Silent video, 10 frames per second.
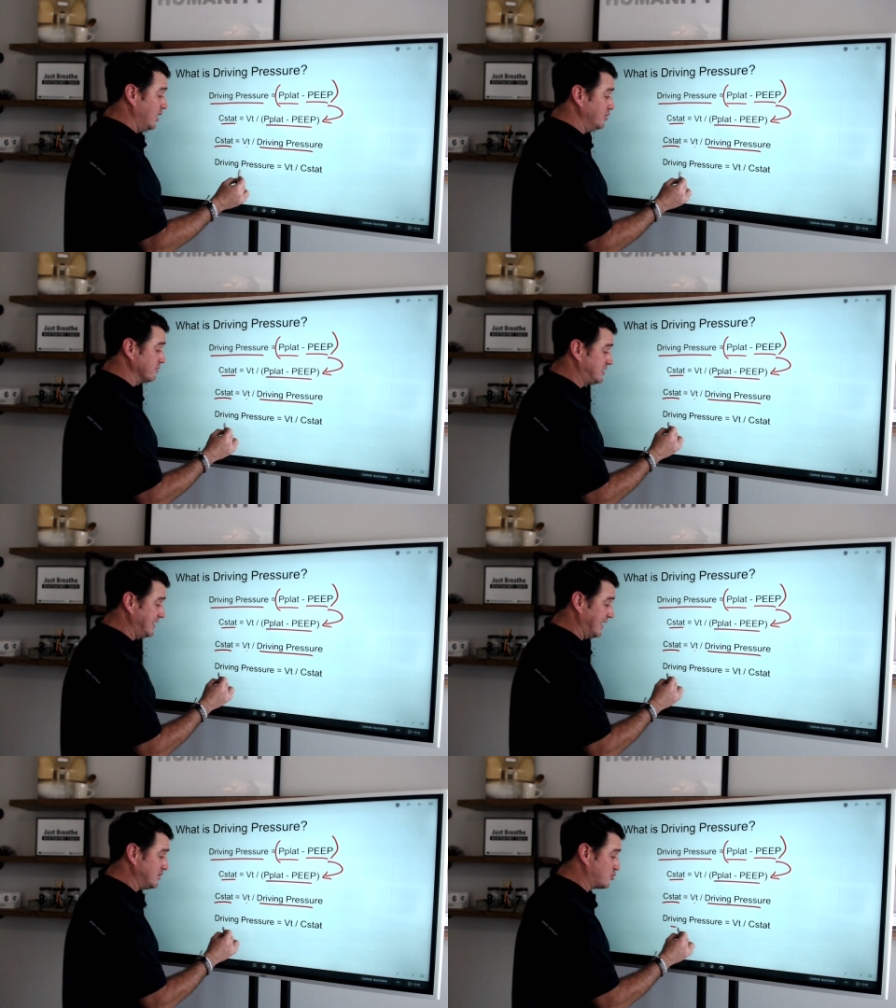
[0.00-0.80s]
you'll
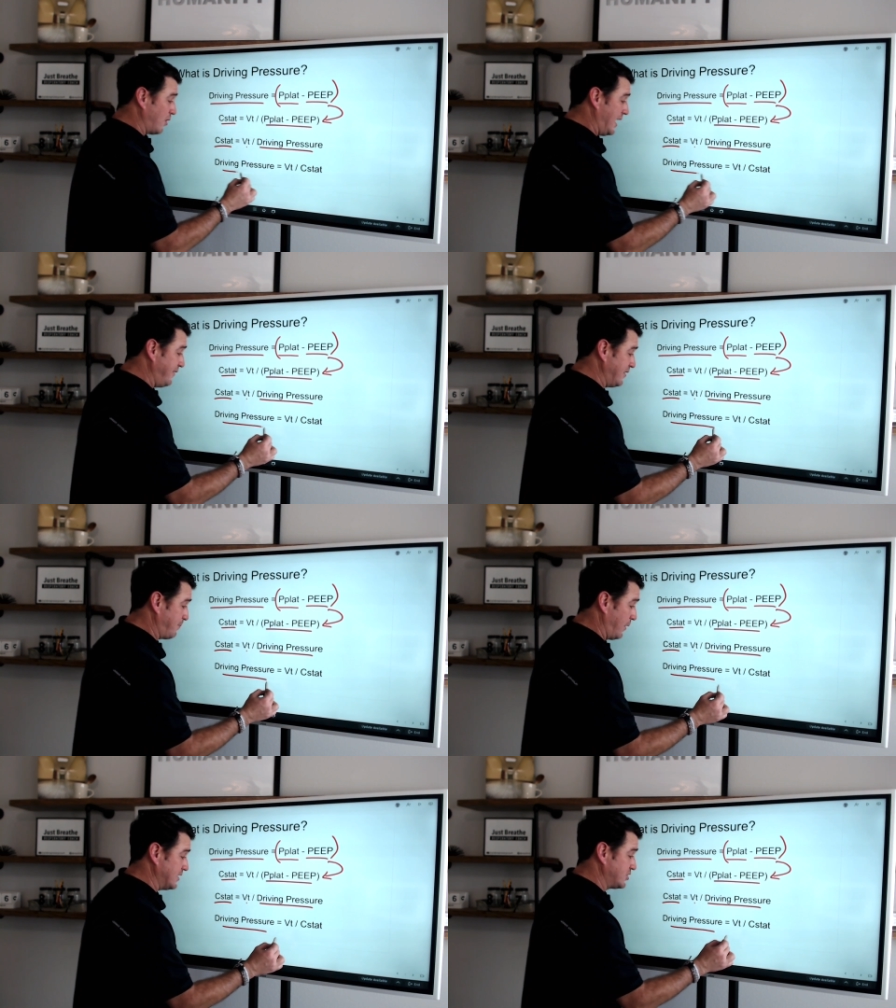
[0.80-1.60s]
see that
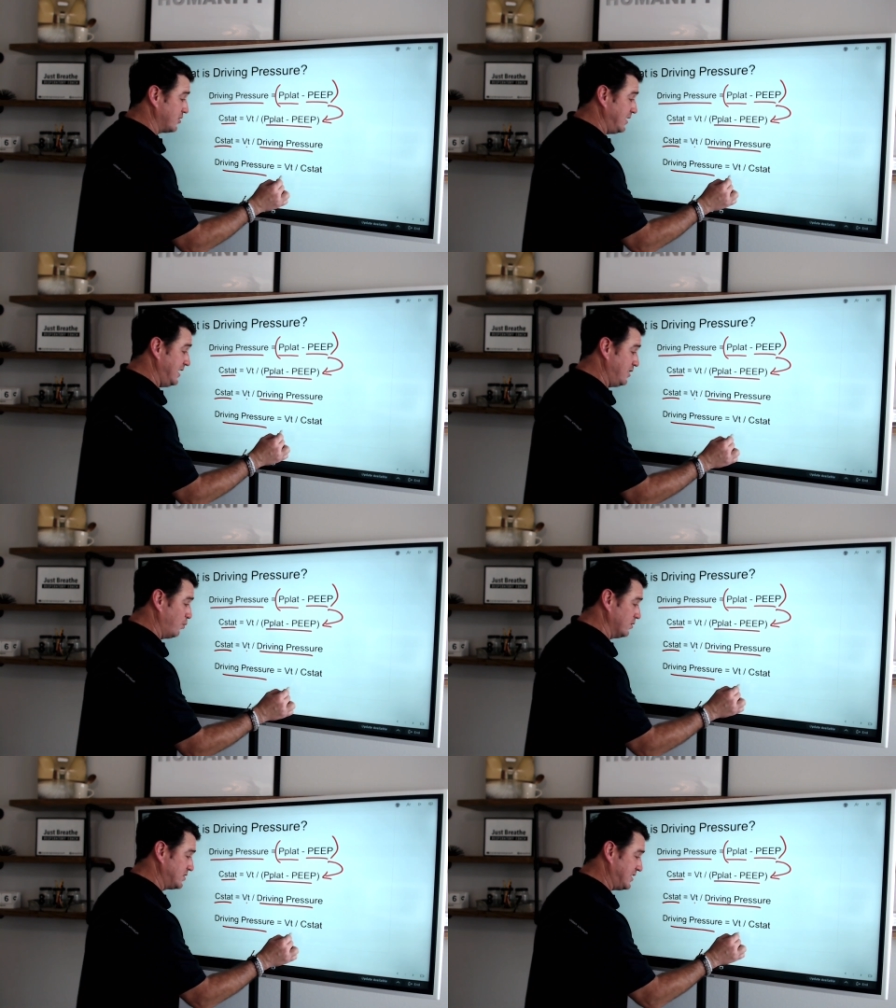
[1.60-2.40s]
driving pressure
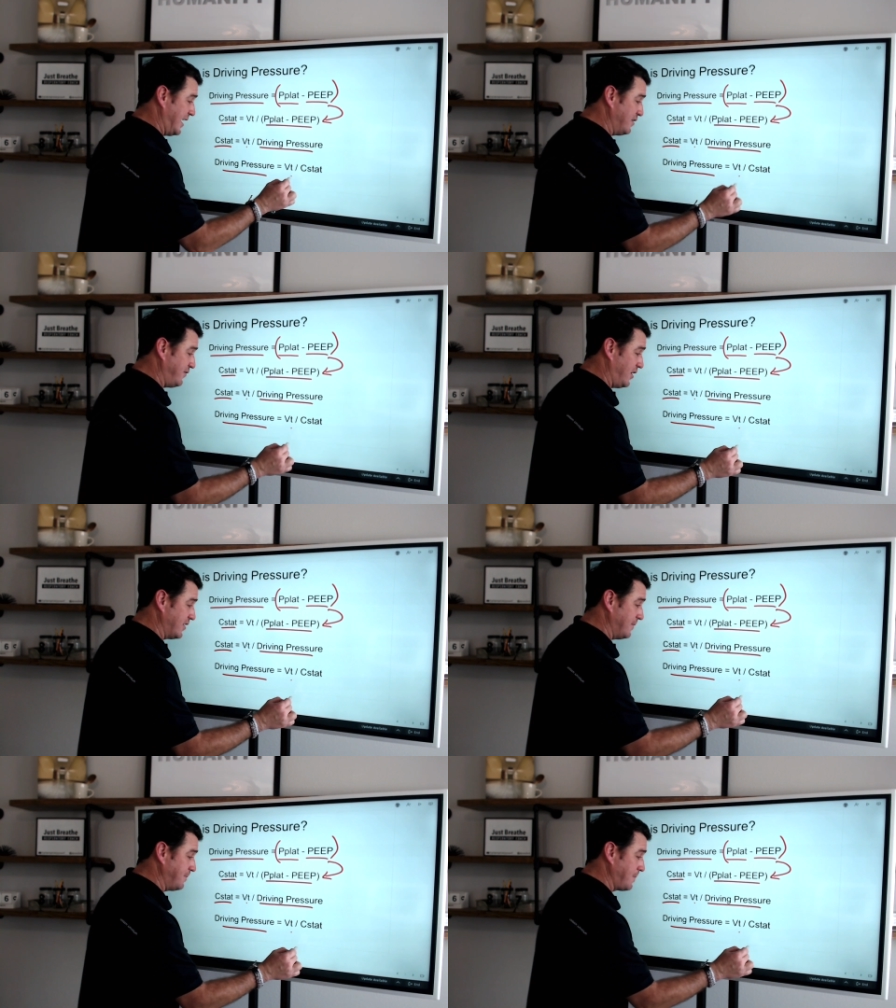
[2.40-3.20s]
equals tidal
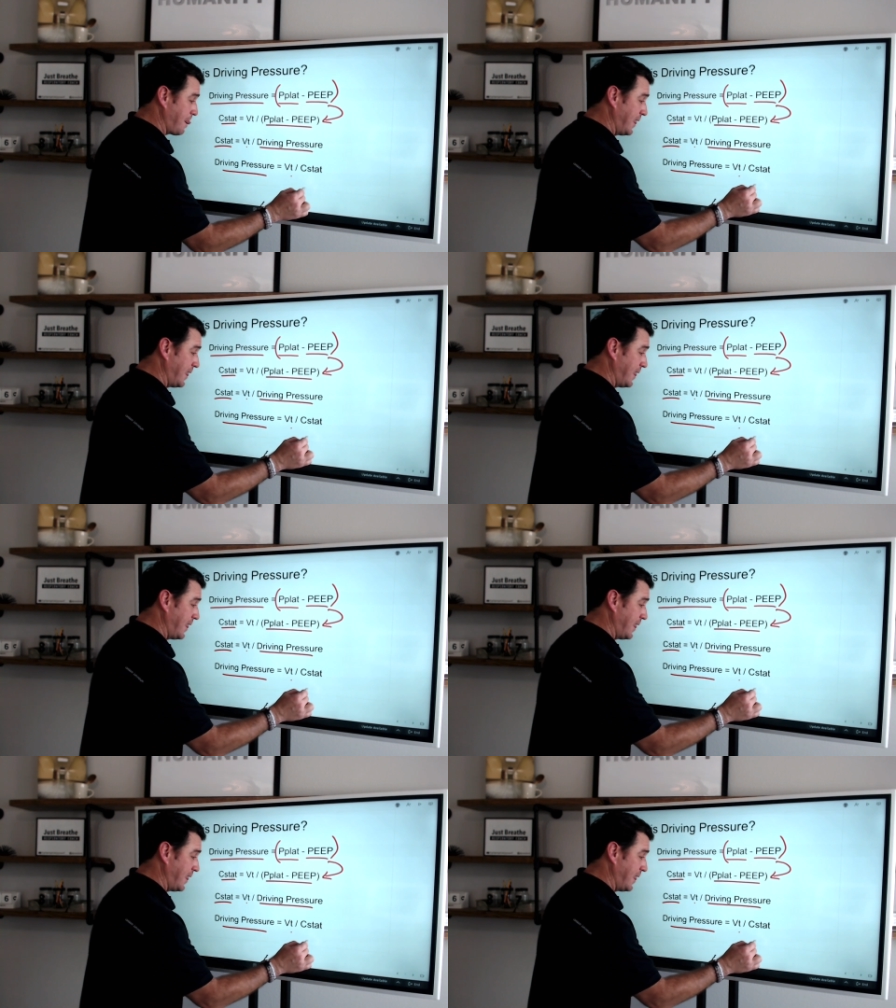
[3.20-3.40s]
volume